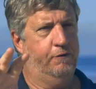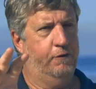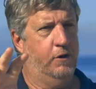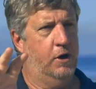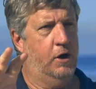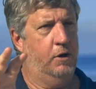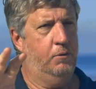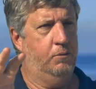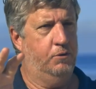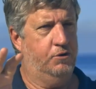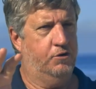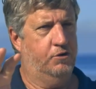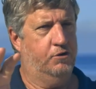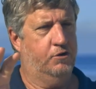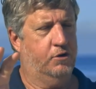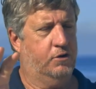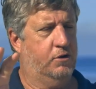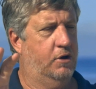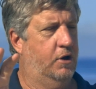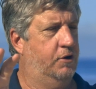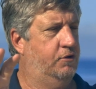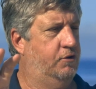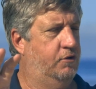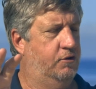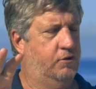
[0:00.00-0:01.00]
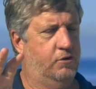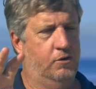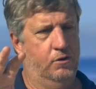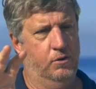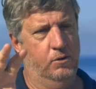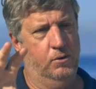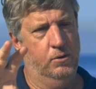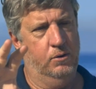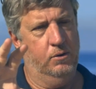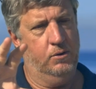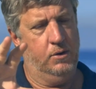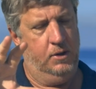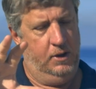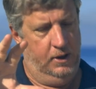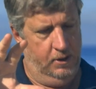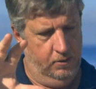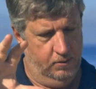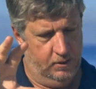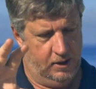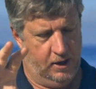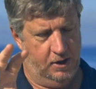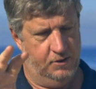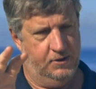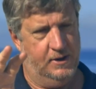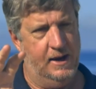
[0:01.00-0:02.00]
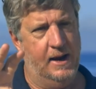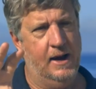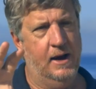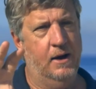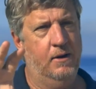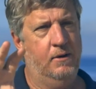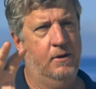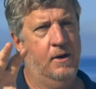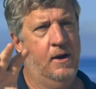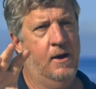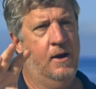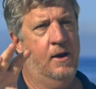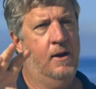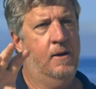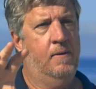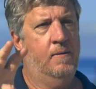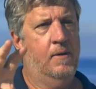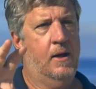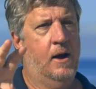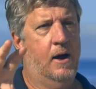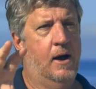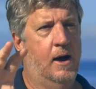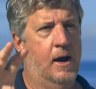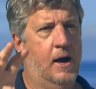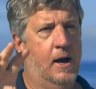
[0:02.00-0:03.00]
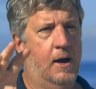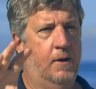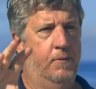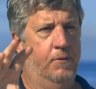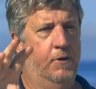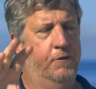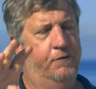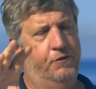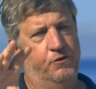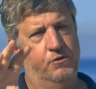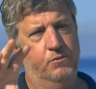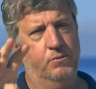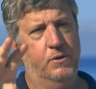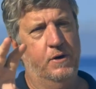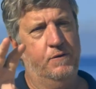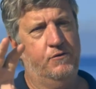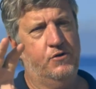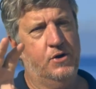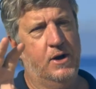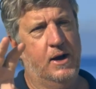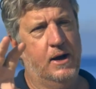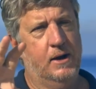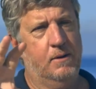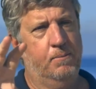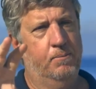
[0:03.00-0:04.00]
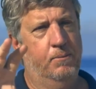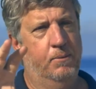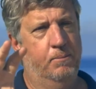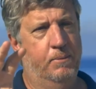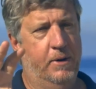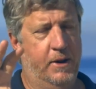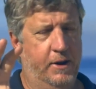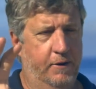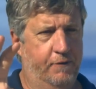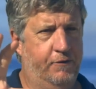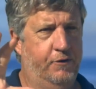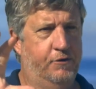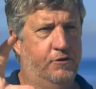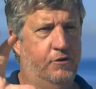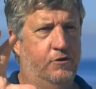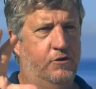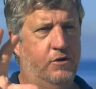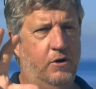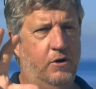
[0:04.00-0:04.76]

float, which is the closest to the hook, it'll go down uh, if it's a reef shark, but if it's a